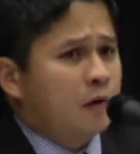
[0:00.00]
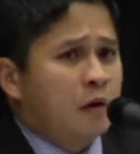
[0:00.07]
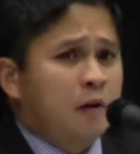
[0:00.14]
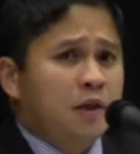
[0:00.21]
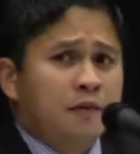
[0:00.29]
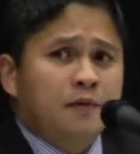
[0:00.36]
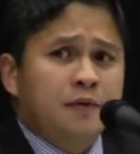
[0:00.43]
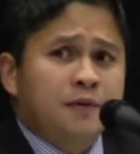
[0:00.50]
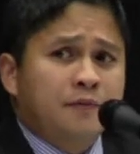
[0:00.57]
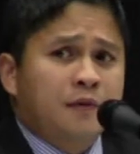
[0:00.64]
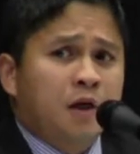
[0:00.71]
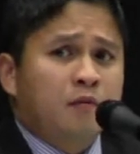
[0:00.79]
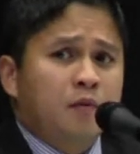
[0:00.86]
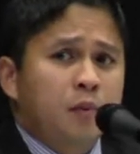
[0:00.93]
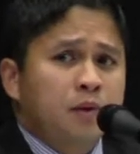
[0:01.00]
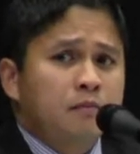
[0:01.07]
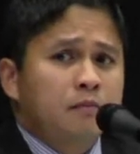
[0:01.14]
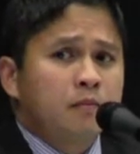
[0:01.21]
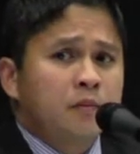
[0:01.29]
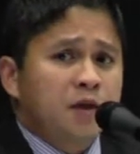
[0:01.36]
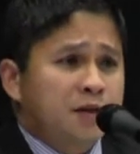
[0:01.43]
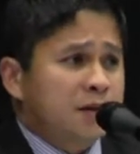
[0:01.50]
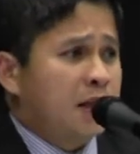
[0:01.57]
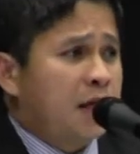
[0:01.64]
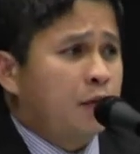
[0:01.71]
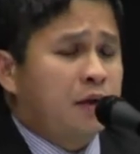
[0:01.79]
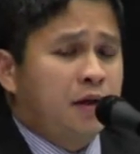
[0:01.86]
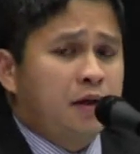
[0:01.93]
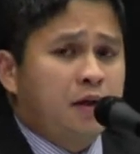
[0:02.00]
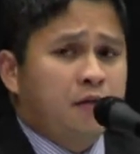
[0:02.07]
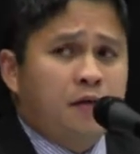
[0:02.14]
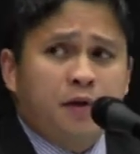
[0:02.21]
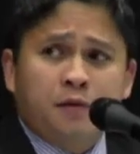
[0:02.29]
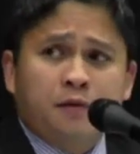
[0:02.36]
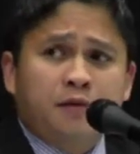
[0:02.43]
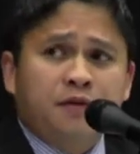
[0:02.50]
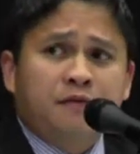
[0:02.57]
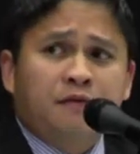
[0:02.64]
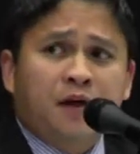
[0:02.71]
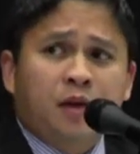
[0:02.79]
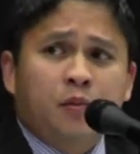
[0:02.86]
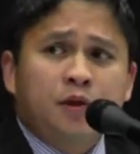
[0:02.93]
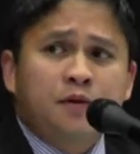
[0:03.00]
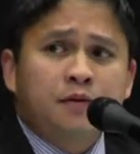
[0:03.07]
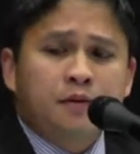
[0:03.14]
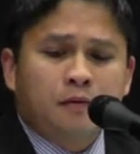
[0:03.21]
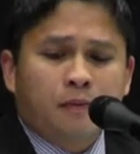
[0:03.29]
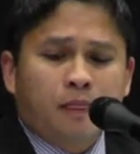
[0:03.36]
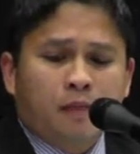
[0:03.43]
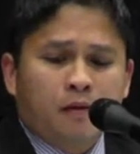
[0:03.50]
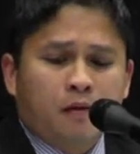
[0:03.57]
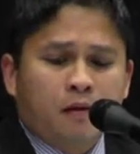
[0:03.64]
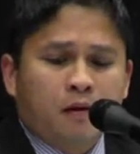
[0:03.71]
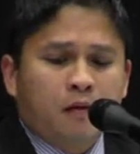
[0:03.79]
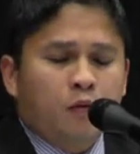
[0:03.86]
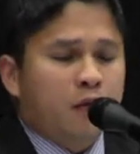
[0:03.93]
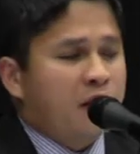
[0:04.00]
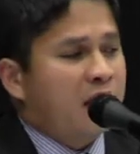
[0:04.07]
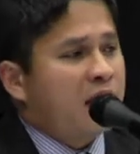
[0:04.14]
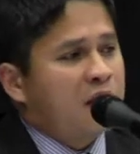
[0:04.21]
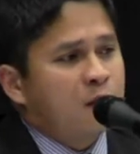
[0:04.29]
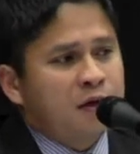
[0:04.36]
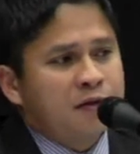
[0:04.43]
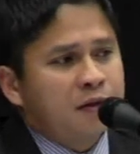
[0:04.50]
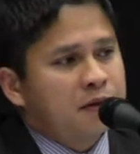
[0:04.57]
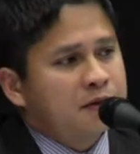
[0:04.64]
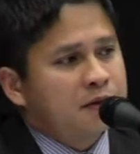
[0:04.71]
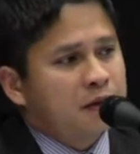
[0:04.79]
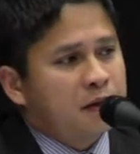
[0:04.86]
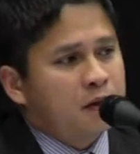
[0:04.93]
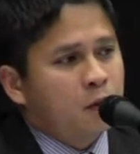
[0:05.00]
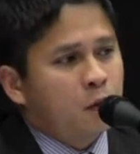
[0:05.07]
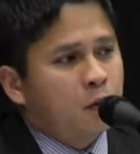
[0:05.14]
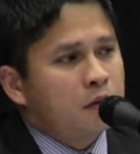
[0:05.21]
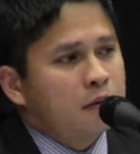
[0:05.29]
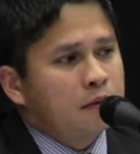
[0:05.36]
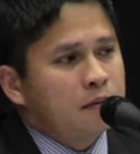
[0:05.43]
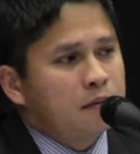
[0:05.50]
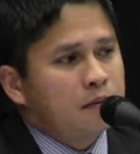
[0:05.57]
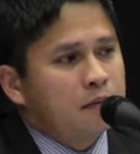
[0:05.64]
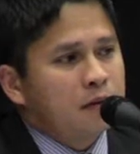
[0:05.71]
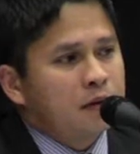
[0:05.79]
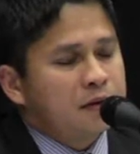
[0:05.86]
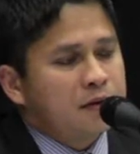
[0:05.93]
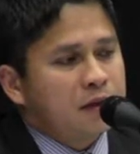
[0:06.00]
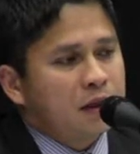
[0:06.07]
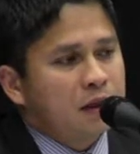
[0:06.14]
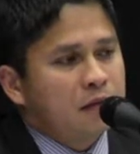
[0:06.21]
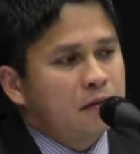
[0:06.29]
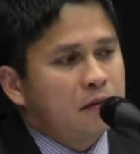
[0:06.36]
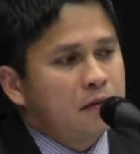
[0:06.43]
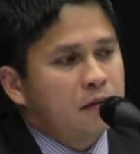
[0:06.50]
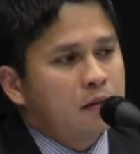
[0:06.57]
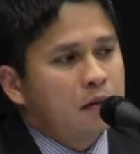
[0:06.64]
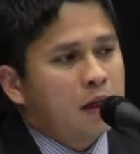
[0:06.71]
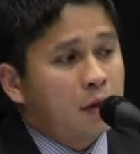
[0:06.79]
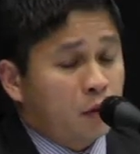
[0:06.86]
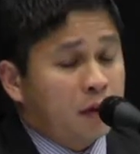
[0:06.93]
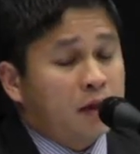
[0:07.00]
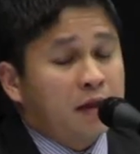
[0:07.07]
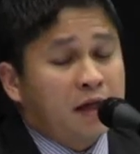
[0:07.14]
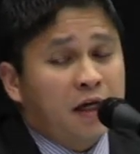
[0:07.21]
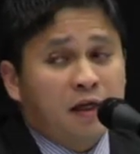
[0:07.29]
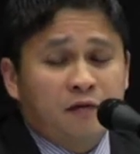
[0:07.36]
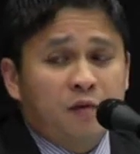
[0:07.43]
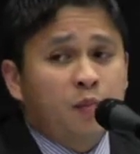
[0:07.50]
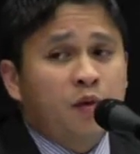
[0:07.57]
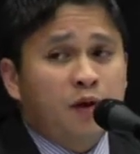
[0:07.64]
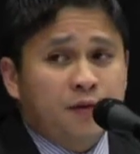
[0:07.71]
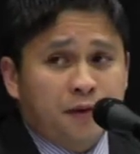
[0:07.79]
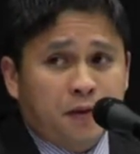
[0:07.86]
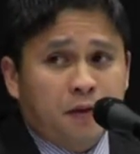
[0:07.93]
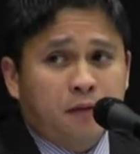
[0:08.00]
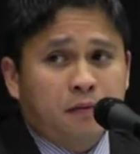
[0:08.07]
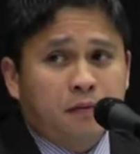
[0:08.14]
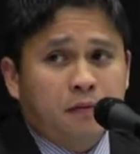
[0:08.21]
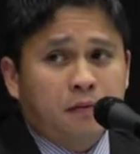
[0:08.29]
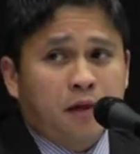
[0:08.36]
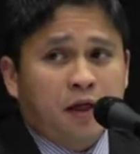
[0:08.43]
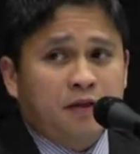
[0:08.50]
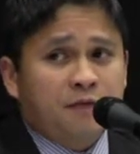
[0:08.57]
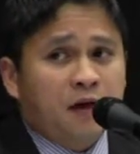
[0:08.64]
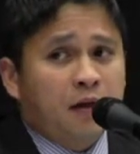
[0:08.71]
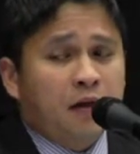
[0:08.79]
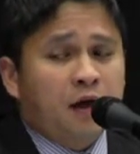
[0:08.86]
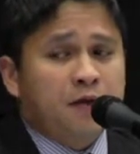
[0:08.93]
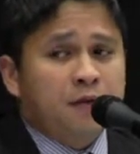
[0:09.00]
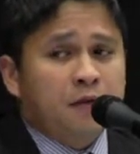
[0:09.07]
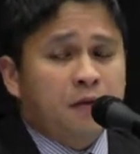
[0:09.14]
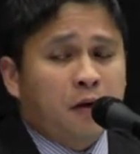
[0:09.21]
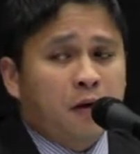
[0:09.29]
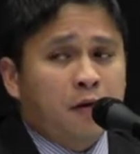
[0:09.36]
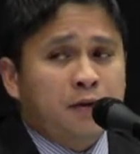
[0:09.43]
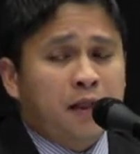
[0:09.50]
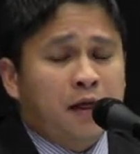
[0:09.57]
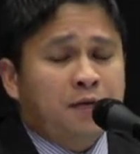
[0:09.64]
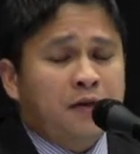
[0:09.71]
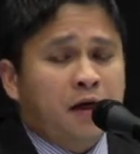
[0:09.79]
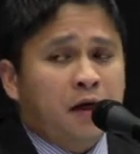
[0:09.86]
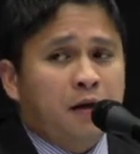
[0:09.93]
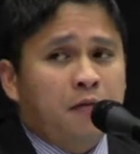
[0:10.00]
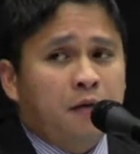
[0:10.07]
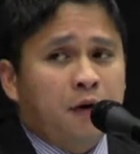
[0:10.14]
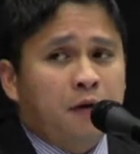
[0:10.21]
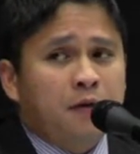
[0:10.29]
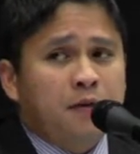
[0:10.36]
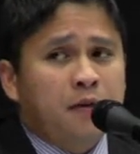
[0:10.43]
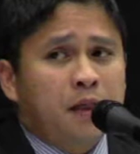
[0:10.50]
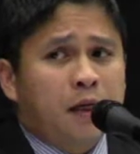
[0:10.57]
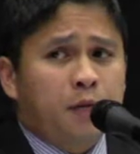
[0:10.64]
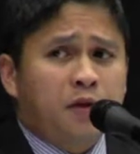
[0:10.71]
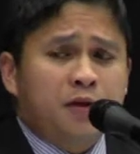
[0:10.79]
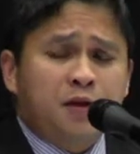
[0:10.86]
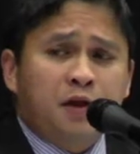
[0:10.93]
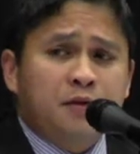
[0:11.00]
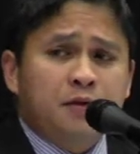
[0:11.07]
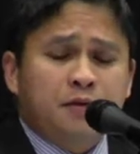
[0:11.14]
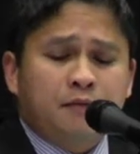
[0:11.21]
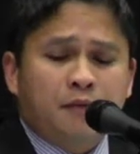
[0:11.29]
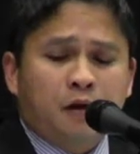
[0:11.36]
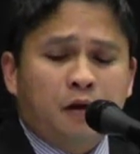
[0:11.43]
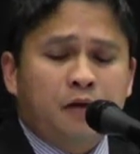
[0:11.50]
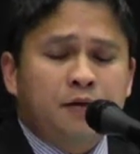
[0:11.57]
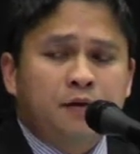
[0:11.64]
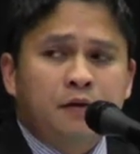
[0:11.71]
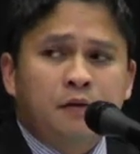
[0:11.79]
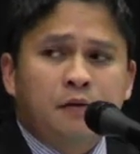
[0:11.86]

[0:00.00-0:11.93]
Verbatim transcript: for all levels of government, just like with individuals and families. We're the eighth busiest state in the state, and we're going to get even busier as Valdosta grows, Lowndes County grows, and with the changes of laws.